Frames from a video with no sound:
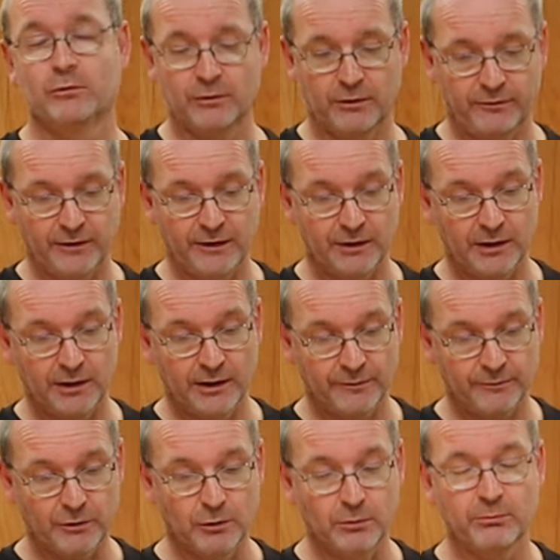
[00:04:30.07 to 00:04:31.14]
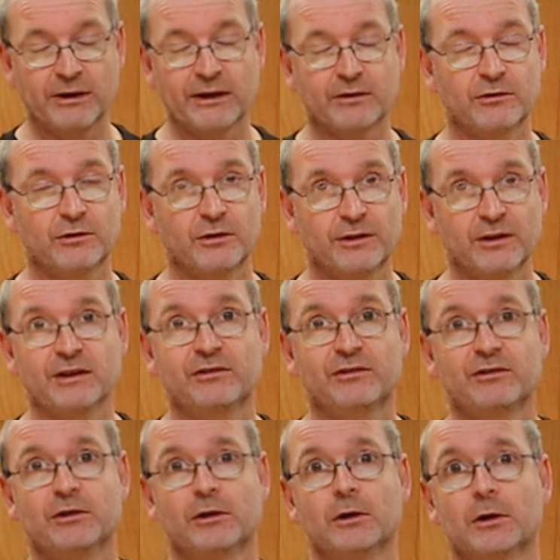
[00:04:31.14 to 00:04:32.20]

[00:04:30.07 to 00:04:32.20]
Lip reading: the fact that they've gone back to this,